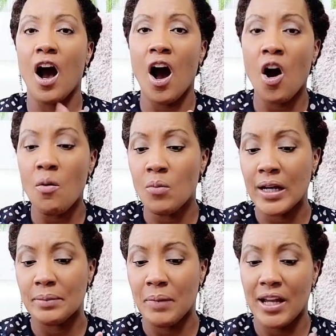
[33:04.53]
all
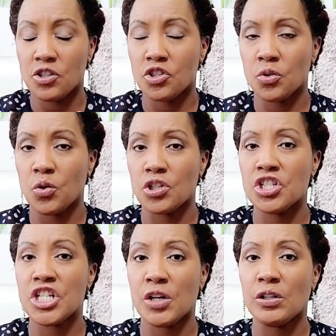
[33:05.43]
major stores
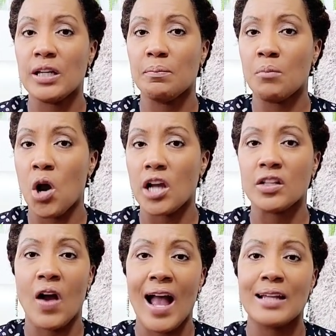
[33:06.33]
generally mark
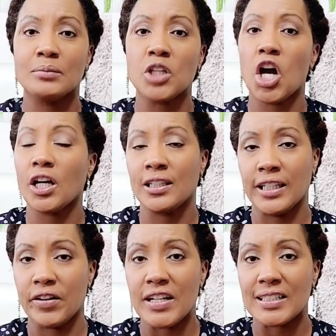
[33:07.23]
their items on
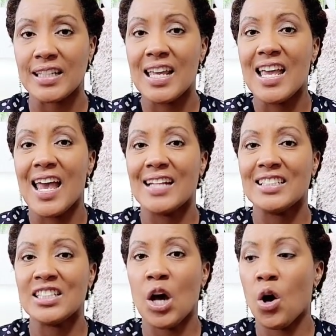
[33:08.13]
clearance. And
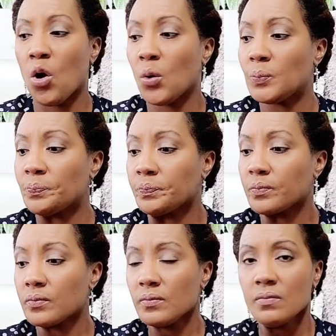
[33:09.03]
so,
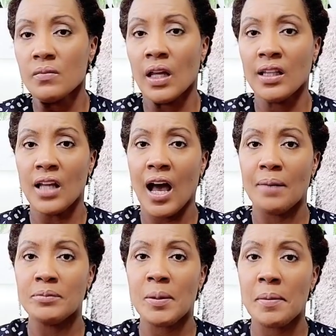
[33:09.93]

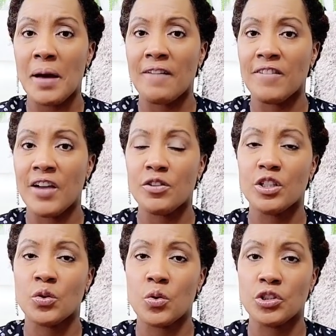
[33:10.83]
some of my favorite
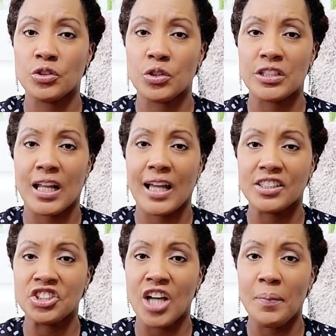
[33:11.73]
decor stores I like
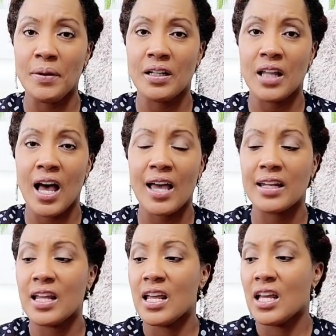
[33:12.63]
to shop in a lot,
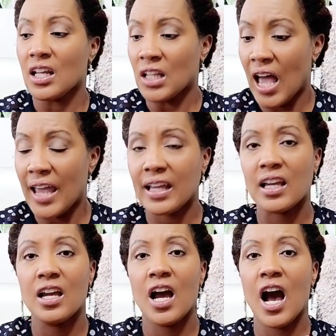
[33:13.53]
like
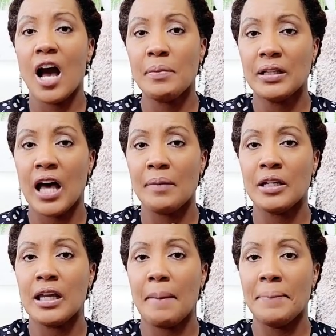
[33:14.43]
Hobby
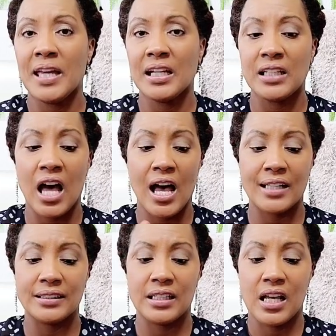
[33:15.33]
Lobby, Big
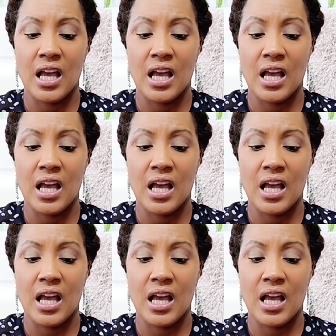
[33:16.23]
Lots,